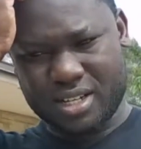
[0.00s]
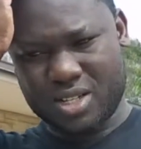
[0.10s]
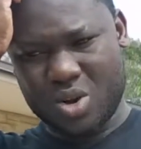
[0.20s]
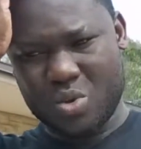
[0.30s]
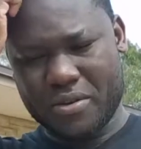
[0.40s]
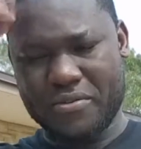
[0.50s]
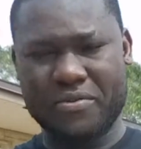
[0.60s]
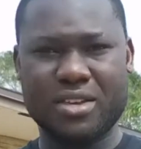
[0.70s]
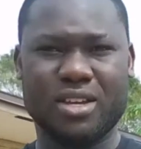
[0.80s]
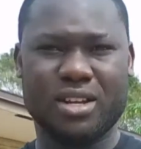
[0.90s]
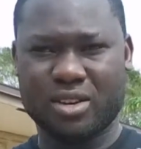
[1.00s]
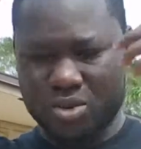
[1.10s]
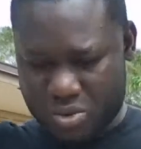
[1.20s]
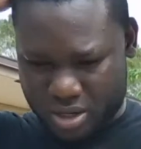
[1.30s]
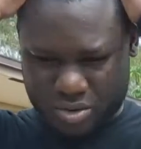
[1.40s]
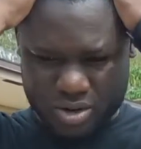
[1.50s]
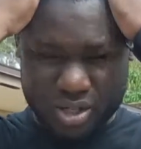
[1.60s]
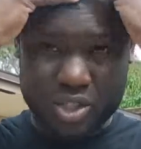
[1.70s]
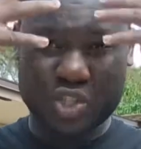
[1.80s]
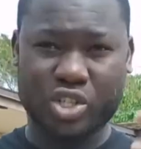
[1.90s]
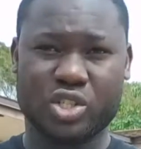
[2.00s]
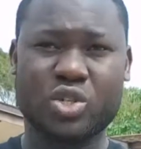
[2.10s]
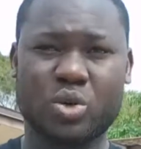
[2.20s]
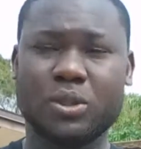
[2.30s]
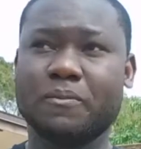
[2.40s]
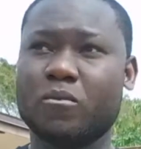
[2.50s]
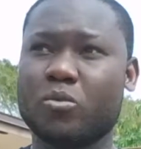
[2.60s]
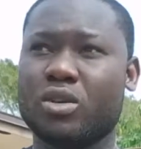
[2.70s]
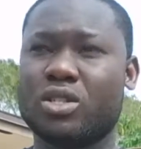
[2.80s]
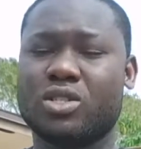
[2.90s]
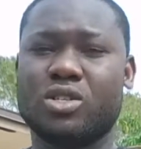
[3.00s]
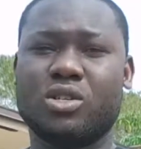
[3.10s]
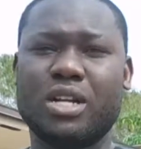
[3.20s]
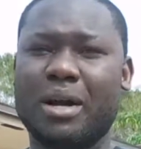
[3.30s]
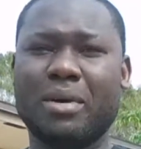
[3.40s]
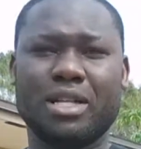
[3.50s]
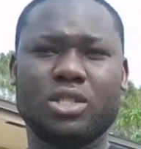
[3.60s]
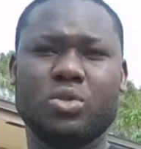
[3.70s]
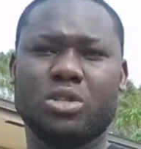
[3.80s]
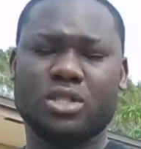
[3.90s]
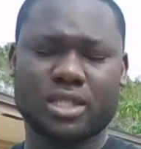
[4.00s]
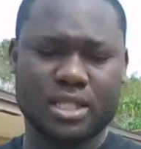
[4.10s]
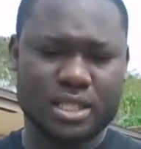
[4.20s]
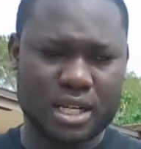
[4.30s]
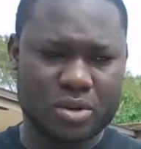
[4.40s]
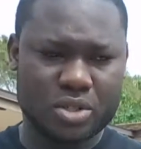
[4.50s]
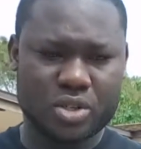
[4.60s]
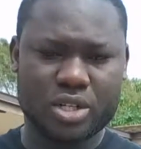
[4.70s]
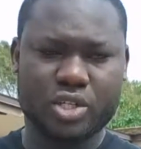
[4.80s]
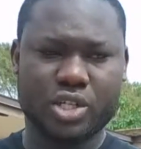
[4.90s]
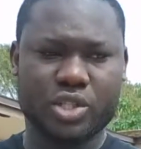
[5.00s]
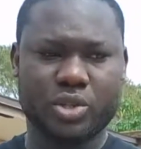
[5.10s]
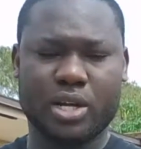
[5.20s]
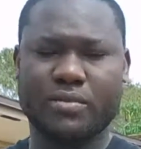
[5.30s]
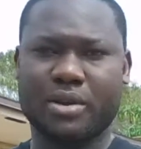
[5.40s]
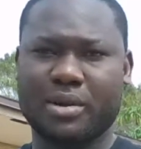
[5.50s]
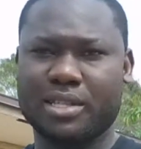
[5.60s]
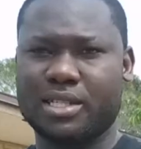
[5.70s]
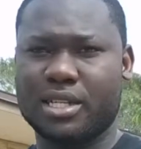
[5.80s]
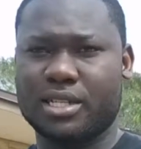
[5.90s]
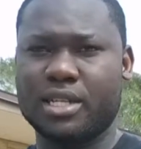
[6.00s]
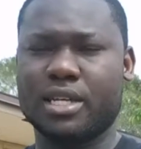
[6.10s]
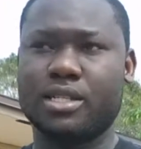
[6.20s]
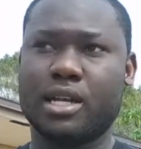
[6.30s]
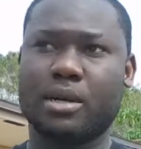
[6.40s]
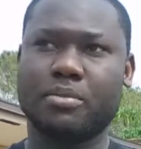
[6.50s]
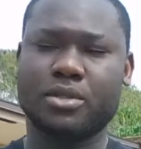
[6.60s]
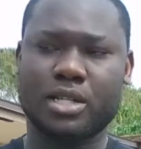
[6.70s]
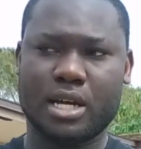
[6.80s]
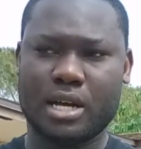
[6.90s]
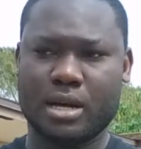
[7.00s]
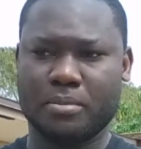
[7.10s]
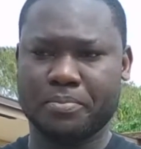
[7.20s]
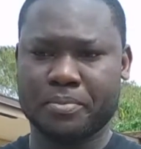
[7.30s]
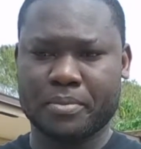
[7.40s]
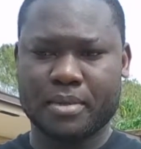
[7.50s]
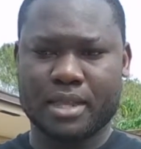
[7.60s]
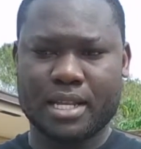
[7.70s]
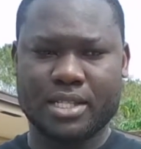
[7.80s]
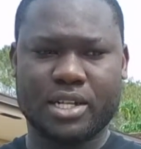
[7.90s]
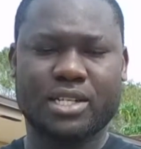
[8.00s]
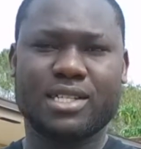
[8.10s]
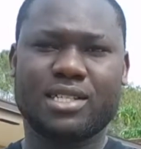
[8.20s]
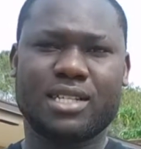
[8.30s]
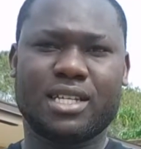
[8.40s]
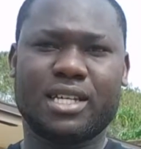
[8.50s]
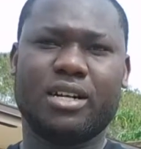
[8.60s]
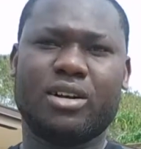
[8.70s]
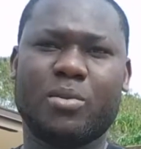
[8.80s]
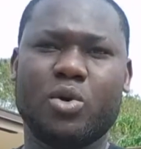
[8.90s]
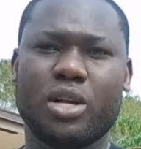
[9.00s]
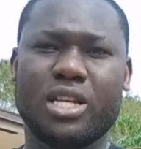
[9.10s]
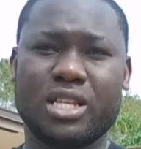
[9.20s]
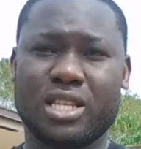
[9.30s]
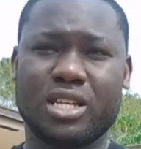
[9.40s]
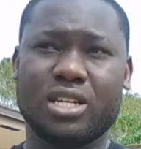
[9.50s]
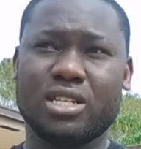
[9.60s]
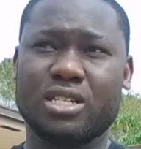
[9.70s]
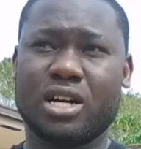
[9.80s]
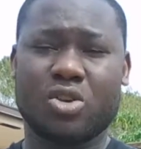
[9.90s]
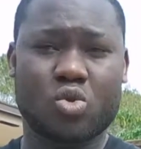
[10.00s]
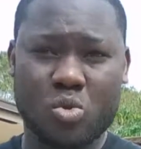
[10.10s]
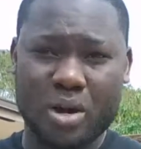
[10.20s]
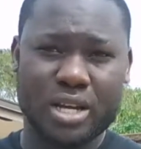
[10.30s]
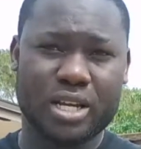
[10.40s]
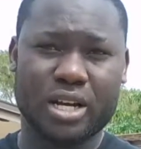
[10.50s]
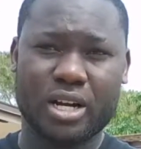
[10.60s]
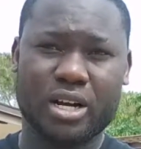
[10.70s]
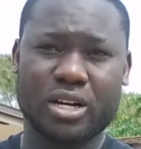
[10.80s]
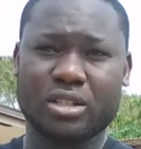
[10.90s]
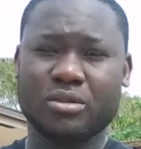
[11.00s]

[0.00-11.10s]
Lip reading: how we feel, when we're stressed out. So like back in 2010, I was really stressed out after my CXC exams. I started not to care about anything. I grew my hair,